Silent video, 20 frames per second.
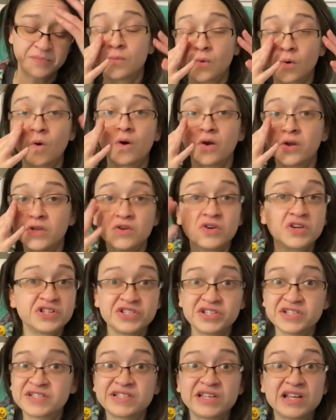Or you could
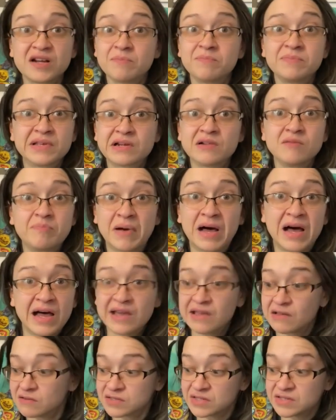just set up little
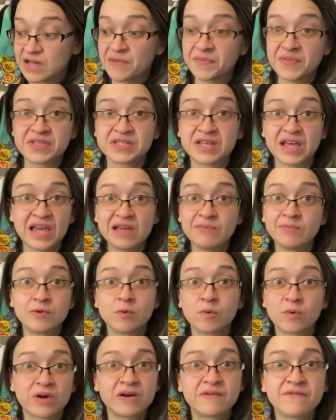piles on the table
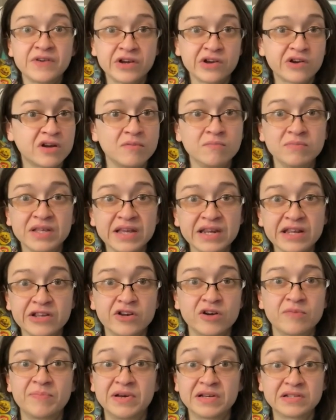wherever you're completing
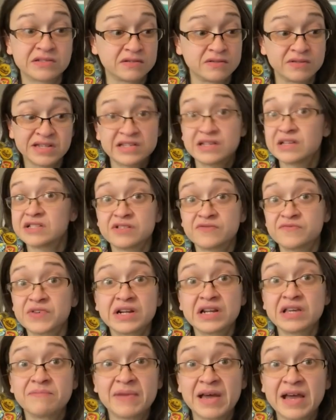your puzzle. It doesn't
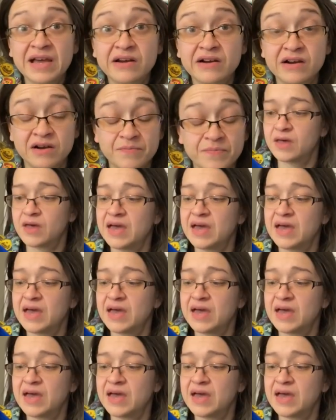really matter.